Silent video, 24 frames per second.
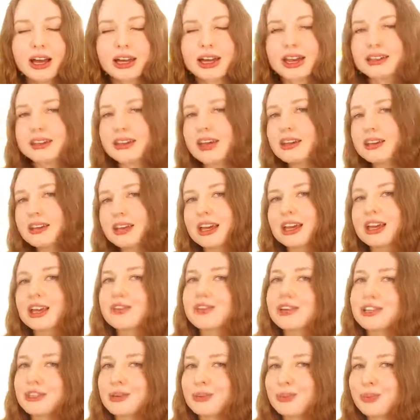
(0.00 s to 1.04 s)
Again, that
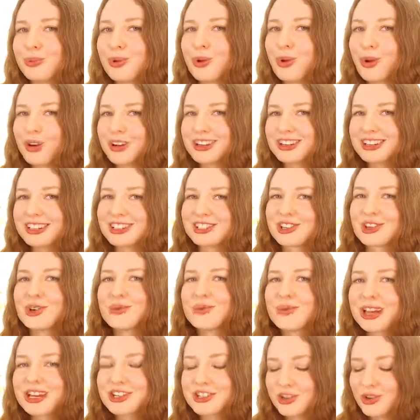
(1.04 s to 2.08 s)
negative is important,
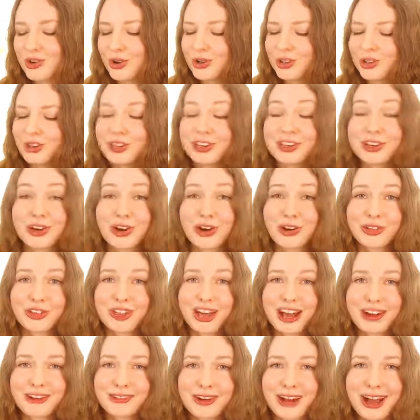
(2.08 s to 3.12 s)
so make sure that you
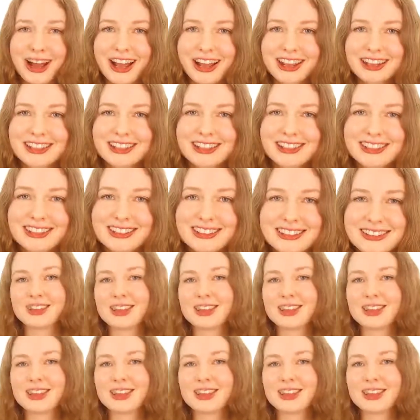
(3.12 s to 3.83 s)
got that right.